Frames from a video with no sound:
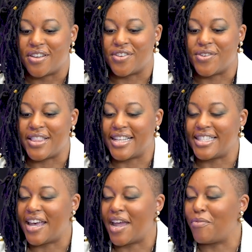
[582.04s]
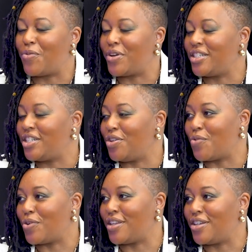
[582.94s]
During that time, we wanted to do
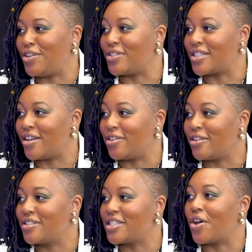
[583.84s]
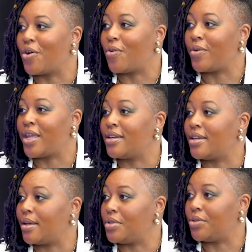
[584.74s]
more than a newsletter. So we ended
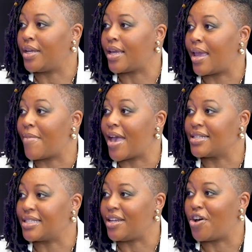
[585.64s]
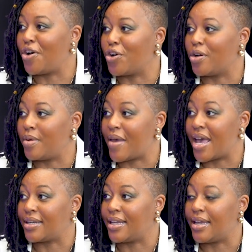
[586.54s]
up doing a magazine called Urban
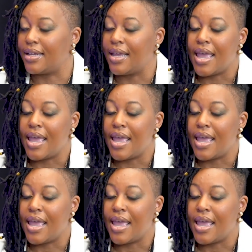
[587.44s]
Magnate.